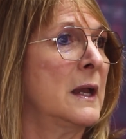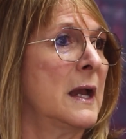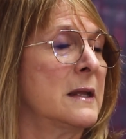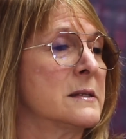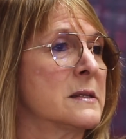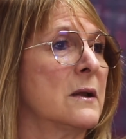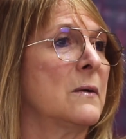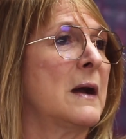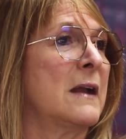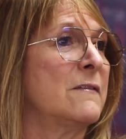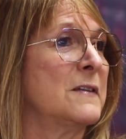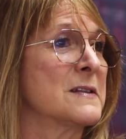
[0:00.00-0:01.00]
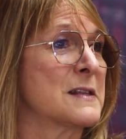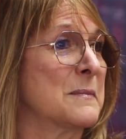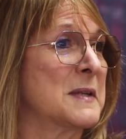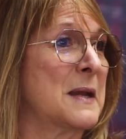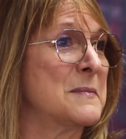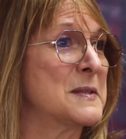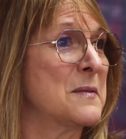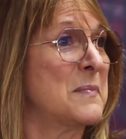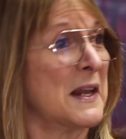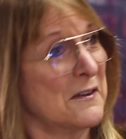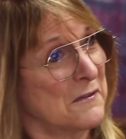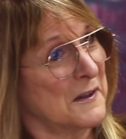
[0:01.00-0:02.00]
And so I feel sometimes the
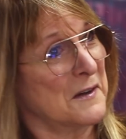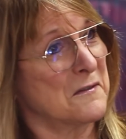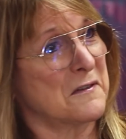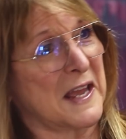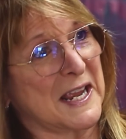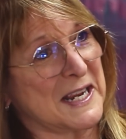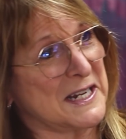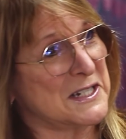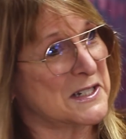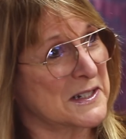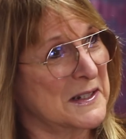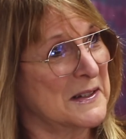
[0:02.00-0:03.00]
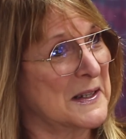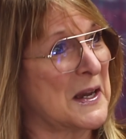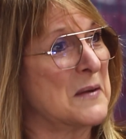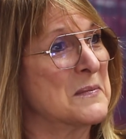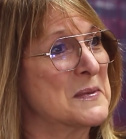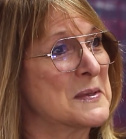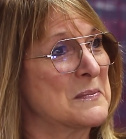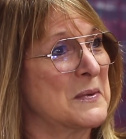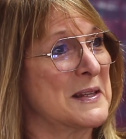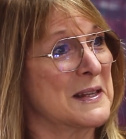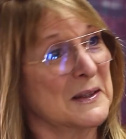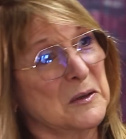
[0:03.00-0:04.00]
benefit of age comes
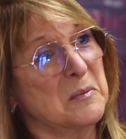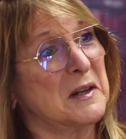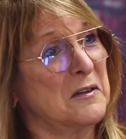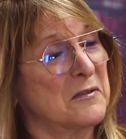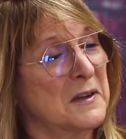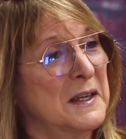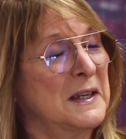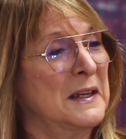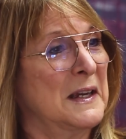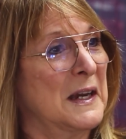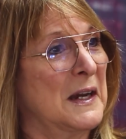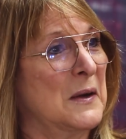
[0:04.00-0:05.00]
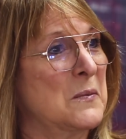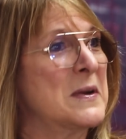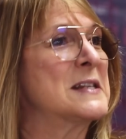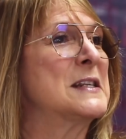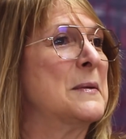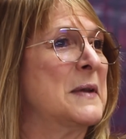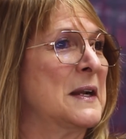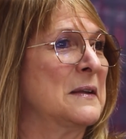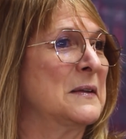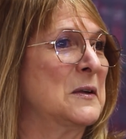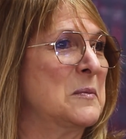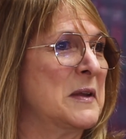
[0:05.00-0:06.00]
with a little bit of wisdom and a
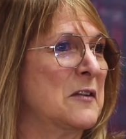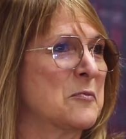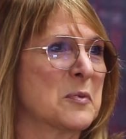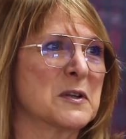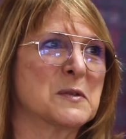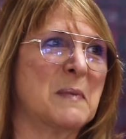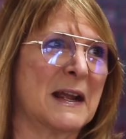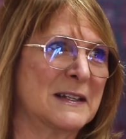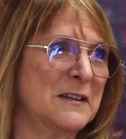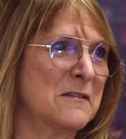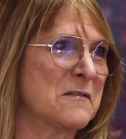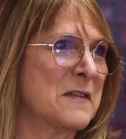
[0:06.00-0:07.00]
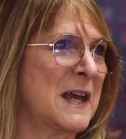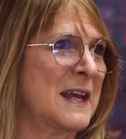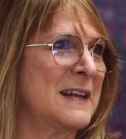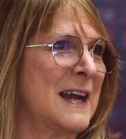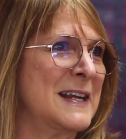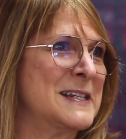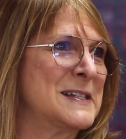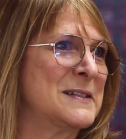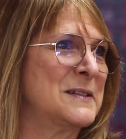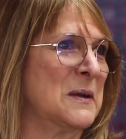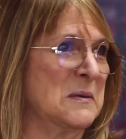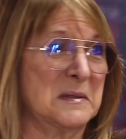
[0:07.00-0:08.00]
little bit of perspective that I
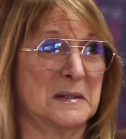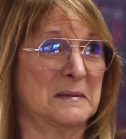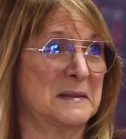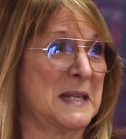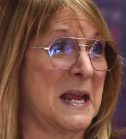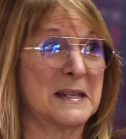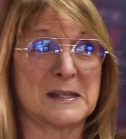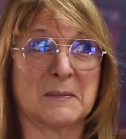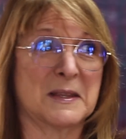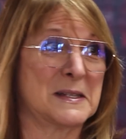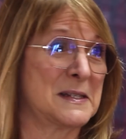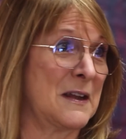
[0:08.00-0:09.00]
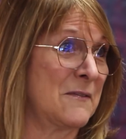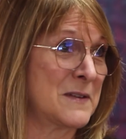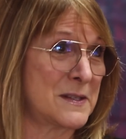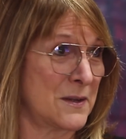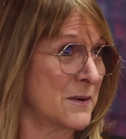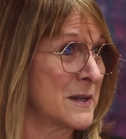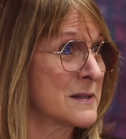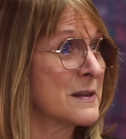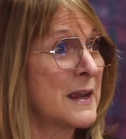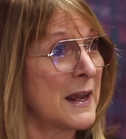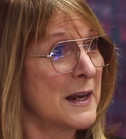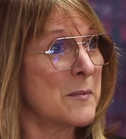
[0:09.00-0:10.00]
just don't take some of this stuff as
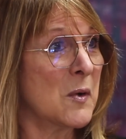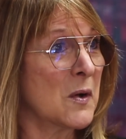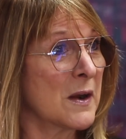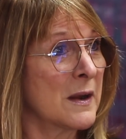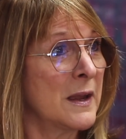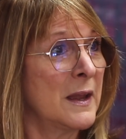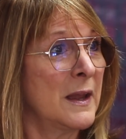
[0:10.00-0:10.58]
seriously anymore.